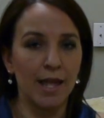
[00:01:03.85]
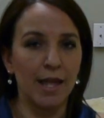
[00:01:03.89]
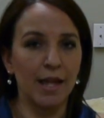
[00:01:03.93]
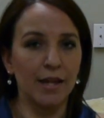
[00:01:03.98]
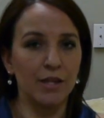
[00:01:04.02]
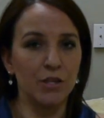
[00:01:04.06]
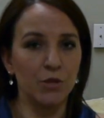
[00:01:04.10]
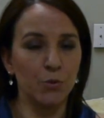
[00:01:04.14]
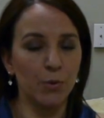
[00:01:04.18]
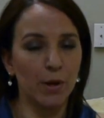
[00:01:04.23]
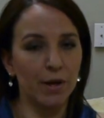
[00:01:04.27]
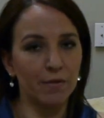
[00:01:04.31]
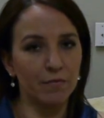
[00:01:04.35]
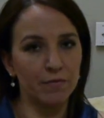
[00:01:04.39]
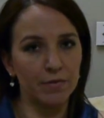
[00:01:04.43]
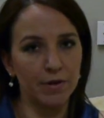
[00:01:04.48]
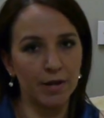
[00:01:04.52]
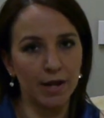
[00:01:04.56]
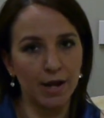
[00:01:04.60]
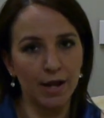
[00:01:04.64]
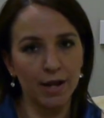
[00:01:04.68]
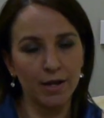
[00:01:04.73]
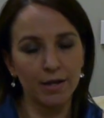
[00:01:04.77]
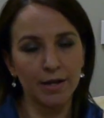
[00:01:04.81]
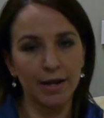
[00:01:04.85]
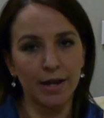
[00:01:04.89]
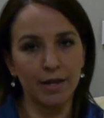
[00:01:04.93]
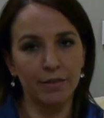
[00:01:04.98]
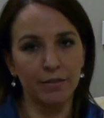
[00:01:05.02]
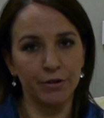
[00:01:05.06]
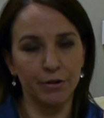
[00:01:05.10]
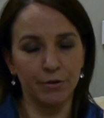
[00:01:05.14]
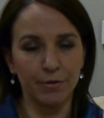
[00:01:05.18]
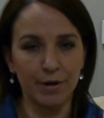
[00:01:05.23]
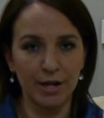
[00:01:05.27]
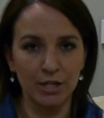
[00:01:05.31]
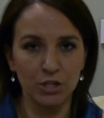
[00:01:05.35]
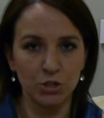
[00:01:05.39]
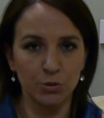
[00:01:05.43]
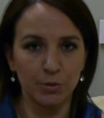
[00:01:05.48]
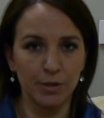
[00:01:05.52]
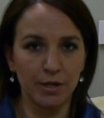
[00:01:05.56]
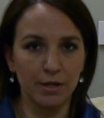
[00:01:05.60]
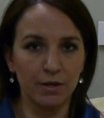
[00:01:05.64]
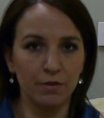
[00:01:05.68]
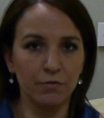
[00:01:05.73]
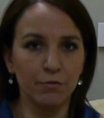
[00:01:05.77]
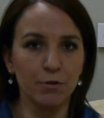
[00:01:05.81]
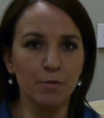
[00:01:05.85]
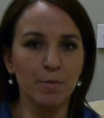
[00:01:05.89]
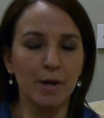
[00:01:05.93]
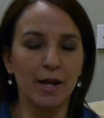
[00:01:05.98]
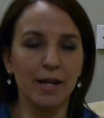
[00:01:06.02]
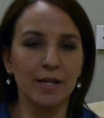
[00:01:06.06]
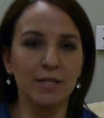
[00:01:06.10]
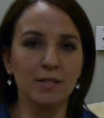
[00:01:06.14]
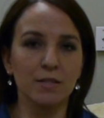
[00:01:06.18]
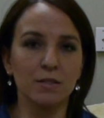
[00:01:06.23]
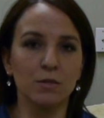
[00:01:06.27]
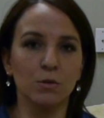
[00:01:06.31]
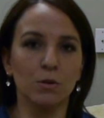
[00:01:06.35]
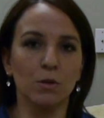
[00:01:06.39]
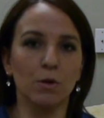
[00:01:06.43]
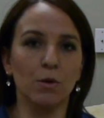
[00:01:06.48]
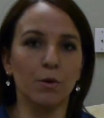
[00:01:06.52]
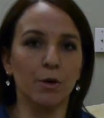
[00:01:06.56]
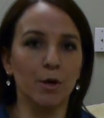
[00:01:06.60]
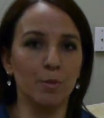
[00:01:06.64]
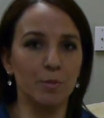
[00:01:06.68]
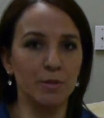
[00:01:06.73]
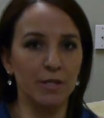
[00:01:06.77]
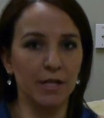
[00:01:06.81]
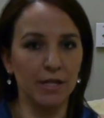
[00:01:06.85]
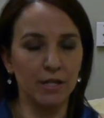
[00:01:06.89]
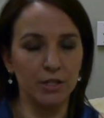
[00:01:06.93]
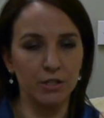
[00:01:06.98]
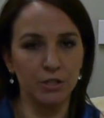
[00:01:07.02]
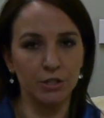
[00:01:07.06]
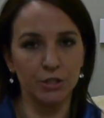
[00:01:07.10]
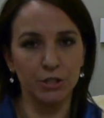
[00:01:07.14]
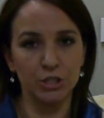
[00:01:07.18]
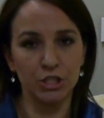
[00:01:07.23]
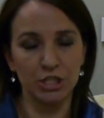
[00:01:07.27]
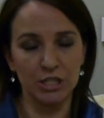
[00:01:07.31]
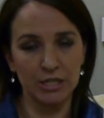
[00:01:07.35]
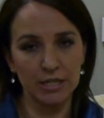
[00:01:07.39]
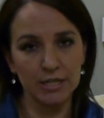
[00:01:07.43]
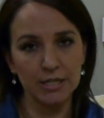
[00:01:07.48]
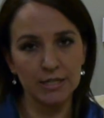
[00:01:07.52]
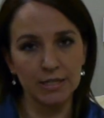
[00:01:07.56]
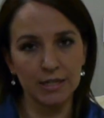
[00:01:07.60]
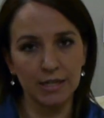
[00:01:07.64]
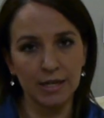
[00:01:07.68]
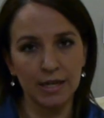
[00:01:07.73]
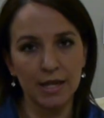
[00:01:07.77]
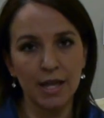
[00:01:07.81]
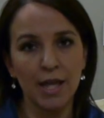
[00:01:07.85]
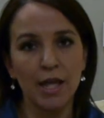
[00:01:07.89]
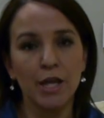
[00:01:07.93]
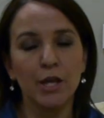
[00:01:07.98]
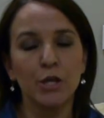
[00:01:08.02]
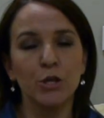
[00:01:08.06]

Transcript: and you have not either graduated from high school or obtained your GED,